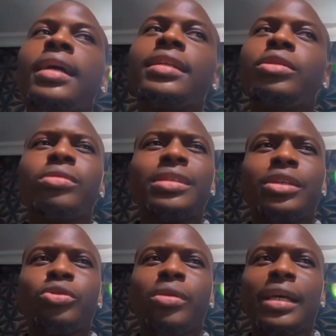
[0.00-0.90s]
They don't
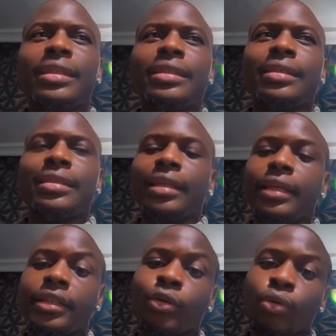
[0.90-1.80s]
tend to let the
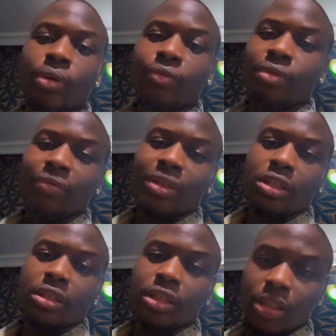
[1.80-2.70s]
lady go even after
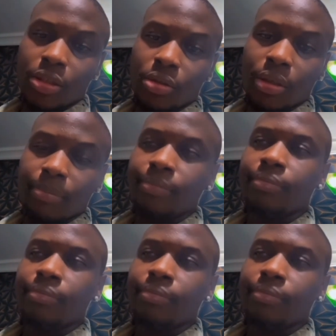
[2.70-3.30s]
she cheat on him.